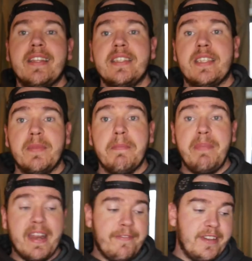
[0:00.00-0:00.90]
some of the
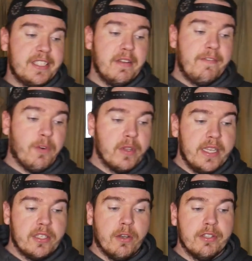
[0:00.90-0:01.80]
benefits for
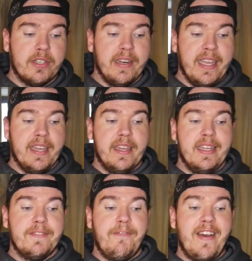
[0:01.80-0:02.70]
this holster, uh,
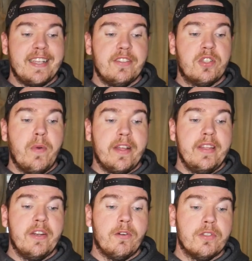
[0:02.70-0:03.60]
it fastens
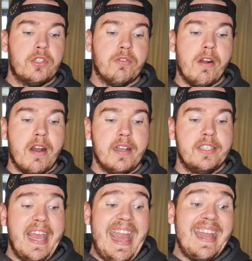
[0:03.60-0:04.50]
quickly and holds strong
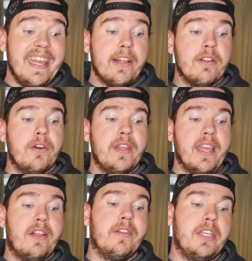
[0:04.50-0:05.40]
to any clothing,
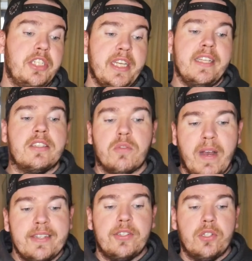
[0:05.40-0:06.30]
including jeans,
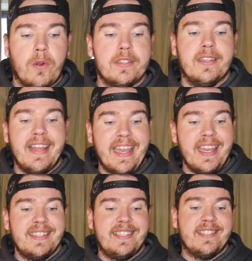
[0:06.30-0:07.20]
sweats, shorts,
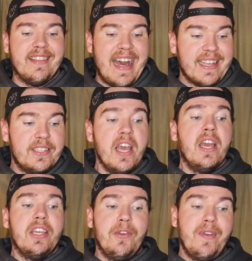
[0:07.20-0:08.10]
leggings, slacks,
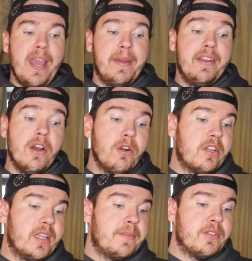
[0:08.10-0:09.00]
you name it. No
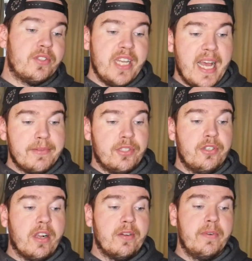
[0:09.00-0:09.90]
clips or snaps to
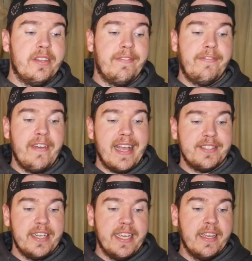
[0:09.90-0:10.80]
struggle with or
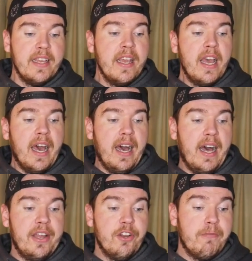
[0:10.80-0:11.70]
fastening,
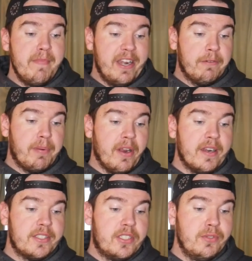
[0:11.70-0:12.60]
uh, no metal
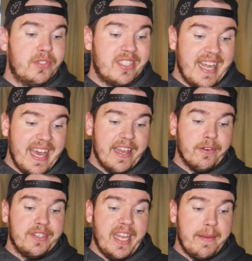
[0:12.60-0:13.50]
parts to snag or
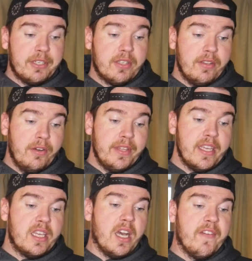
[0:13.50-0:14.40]
damage
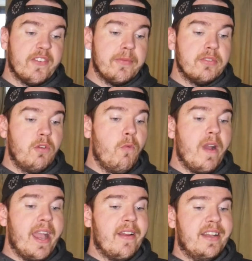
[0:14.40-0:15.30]
clothing, comfortable to
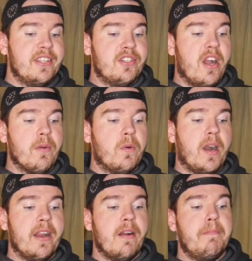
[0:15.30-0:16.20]
wear and does not
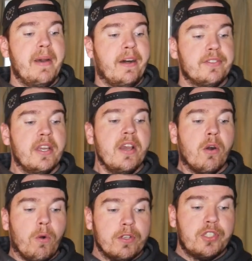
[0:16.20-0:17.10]
require a belt
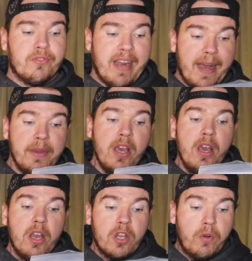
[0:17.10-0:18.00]
or strap.
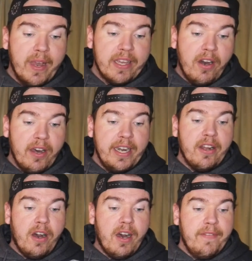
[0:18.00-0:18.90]
Quick on and
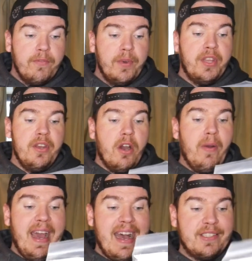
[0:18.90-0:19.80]
off with no
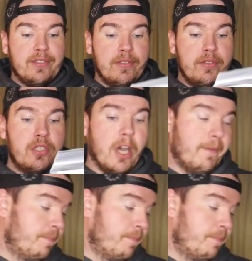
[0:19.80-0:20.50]
hassle. So,